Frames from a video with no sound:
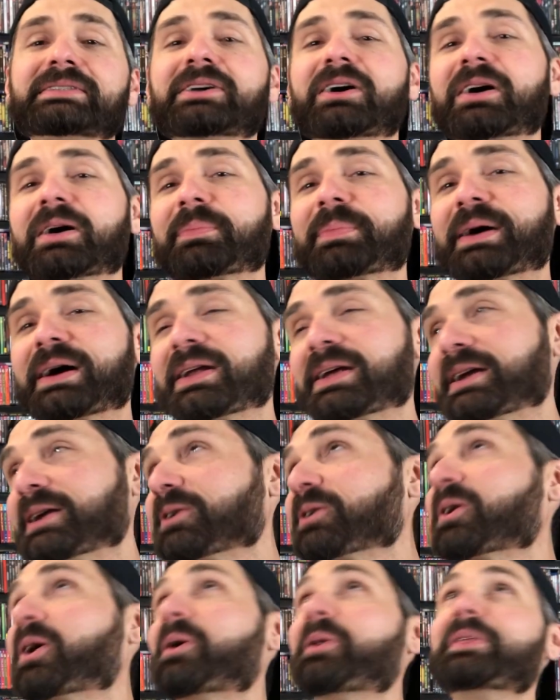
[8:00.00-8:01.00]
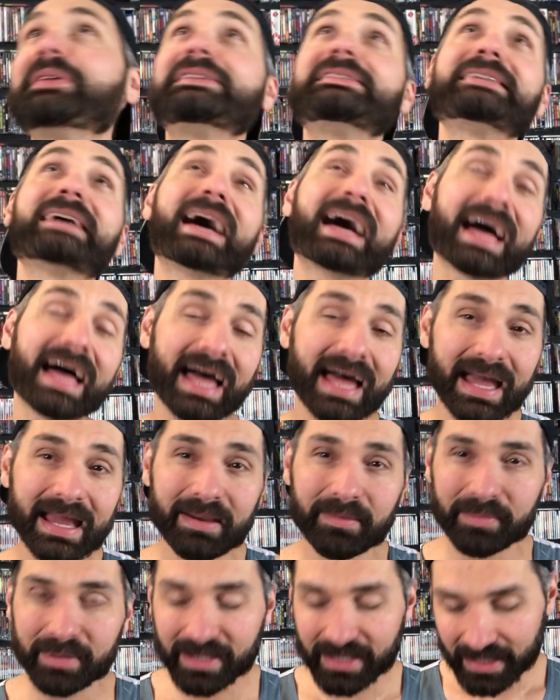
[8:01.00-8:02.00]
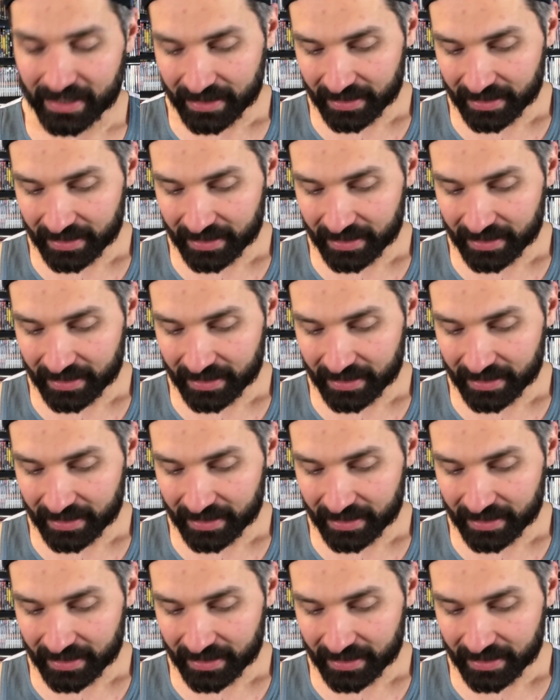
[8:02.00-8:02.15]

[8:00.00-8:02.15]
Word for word: and talk about here all the time